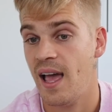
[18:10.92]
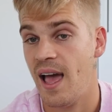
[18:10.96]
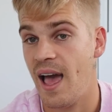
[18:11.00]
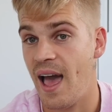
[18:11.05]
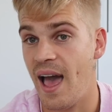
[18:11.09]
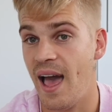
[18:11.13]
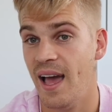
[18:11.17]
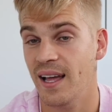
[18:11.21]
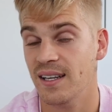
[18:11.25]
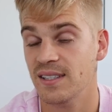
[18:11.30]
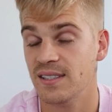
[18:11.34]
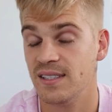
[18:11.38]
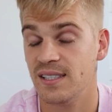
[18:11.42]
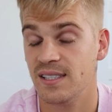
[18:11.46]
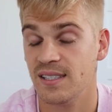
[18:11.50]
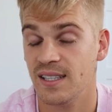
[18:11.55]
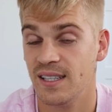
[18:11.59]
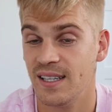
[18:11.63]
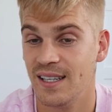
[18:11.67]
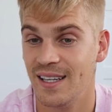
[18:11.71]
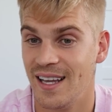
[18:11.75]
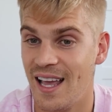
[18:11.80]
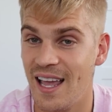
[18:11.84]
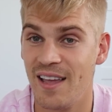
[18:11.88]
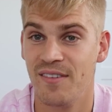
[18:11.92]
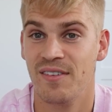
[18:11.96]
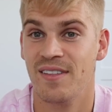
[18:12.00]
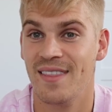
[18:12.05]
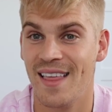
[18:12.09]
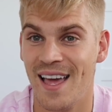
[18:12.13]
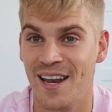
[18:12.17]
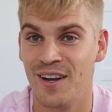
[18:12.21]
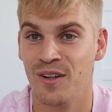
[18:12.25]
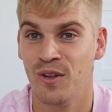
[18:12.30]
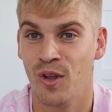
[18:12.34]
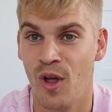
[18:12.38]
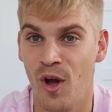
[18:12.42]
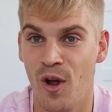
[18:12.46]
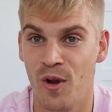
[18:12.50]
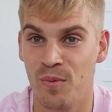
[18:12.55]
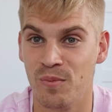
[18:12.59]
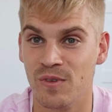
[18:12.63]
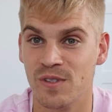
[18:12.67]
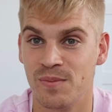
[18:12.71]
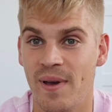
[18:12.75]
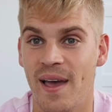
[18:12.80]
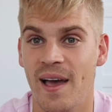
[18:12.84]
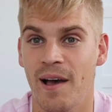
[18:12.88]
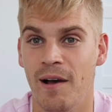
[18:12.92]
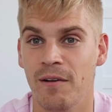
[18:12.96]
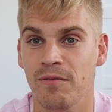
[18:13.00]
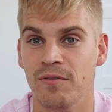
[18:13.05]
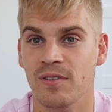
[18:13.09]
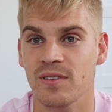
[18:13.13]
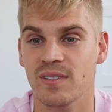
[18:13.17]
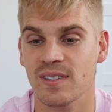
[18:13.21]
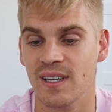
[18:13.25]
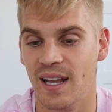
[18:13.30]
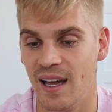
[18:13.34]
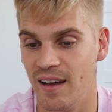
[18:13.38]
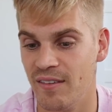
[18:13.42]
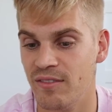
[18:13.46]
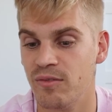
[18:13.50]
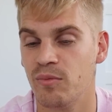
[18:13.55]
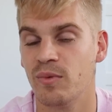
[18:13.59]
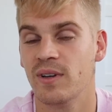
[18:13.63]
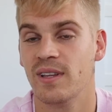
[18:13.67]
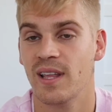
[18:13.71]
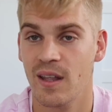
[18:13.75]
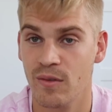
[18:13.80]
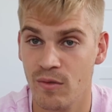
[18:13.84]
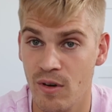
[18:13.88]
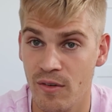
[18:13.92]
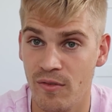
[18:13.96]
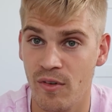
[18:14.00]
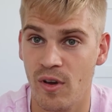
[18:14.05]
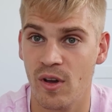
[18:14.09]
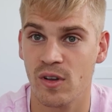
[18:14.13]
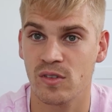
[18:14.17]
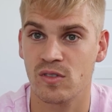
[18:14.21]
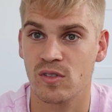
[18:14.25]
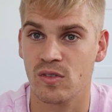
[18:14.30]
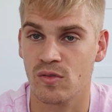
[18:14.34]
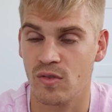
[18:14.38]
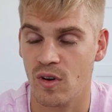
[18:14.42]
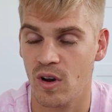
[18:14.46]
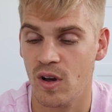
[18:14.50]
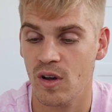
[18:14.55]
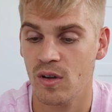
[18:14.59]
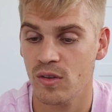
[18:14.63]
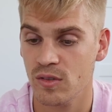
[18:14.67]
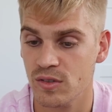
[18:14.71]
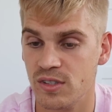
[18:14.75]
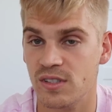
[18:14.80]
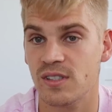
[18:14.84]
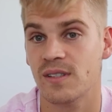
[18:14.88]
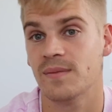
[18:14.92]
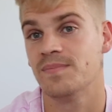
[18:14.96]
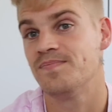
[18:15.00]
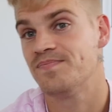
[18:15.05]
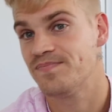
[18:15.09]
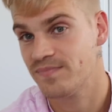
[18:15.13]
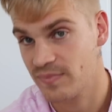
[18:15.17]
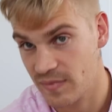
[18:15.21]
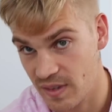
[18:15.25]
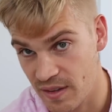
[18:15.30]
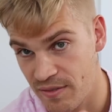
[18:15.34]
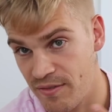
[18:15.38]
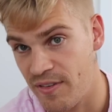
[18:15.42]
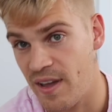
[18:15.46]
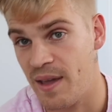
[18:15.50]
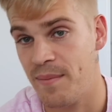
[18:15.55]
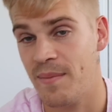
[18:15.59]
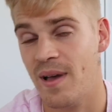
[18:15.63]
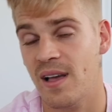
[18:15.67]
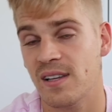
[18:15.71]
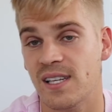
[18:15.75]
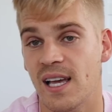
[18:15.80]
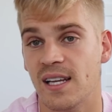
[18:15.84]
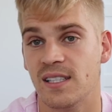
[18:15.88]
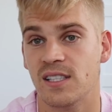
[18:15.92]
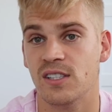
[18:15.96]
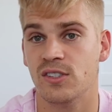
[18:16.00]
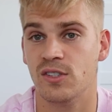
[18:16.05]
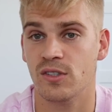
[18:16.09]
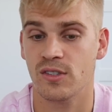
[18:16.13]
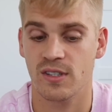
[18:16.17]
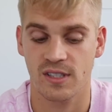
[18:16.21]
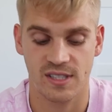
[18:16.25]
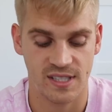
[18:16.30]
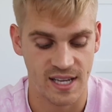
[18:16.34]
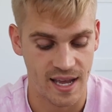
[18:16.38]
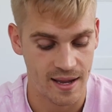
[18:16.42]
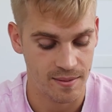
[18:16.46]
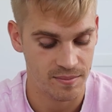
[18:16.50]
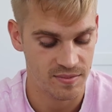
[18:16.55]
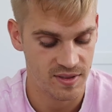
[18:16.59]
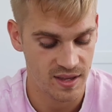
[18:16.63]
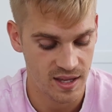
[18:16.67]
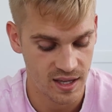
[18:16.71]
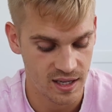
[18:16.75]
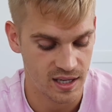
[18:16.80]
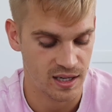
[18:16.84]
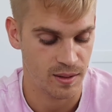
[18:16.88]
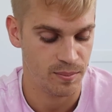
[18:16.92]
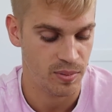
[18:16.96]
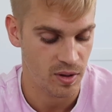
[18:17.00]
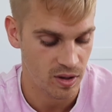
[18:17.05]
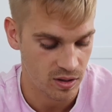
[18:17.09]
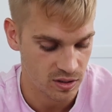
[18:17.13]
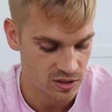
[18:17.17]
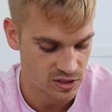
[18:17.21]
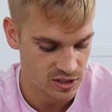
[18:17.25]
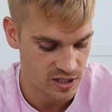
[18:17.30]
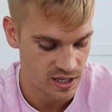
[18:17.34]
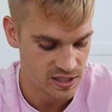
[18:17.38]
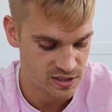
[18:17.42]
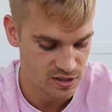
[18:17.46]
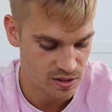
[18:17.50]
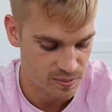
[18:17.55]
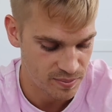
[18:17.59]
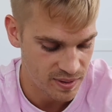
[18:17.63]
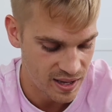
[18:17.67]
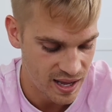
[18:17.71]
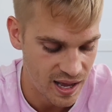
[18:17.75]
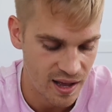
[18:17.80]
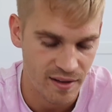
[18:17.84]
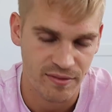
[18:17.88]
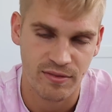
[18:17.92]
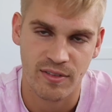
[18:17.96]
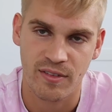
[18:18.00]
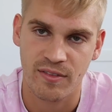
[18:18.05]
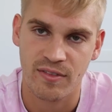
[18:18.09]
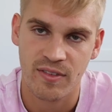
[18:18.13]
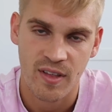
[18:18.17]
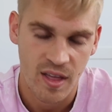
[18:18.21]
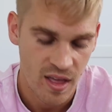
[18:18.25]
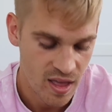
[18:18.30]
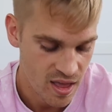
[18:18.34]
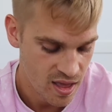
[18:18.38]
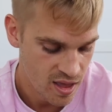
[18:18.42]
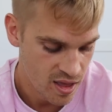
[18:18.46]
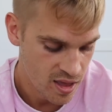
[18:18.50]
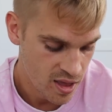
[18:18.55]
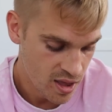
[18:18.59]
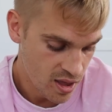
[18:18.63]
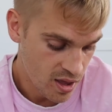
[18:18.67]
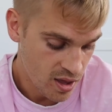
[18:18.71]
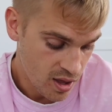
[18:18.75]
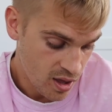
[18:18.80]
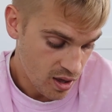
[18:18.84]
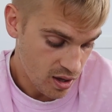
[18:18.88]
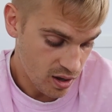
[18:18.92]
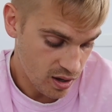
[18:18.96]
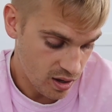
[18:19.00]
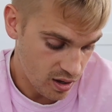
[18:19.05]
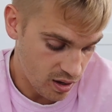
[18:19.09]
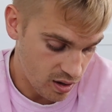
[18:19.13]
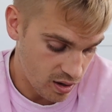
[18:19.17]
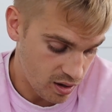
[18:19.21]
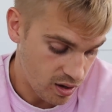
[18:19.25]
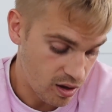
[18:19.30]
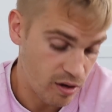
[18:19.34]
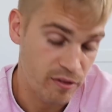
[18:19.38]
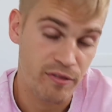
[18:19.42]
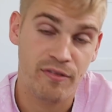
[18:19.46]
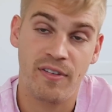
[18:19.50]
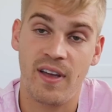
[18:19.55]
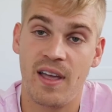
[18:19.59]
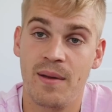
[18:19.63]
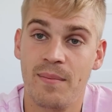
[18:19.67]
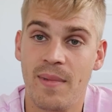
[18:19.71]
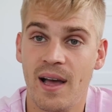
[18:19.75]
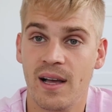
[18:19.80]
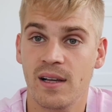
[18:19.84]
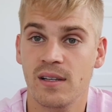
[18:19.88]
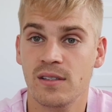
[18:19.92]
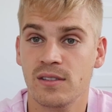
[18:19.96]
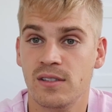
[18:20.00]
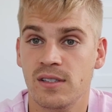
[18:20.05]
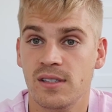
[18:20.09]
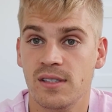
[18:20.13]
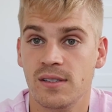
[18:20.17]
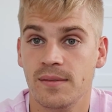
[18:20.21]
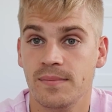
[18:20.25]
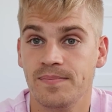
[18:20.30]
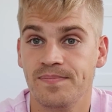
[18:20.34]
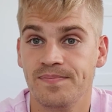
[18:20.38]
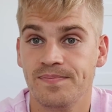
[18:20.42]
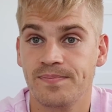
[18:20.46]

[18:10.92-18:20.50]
And even that alone was powerful enough. We then reversed the roles. The females had to do the same thing and apologize on behalf of females